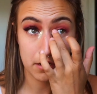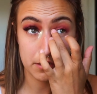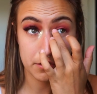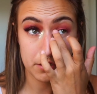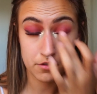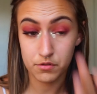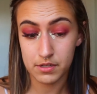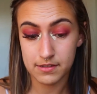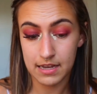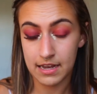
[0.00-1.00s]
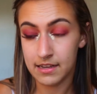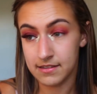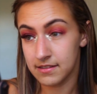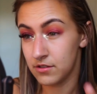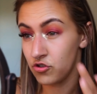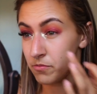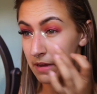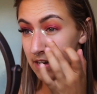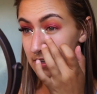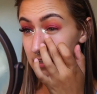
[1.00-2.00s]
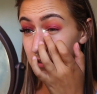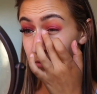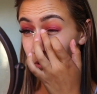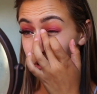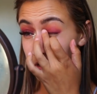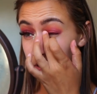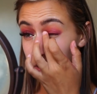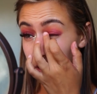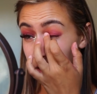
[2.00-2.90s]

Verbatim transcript: Now you can do this as dramatic as you want.